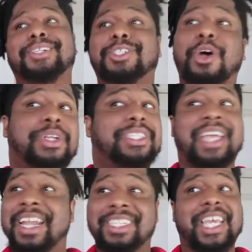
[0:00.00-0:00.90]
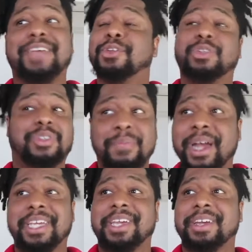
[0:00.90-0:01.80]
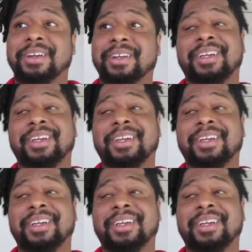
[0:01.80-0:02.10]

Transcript: Sony's kind of saving you some money here.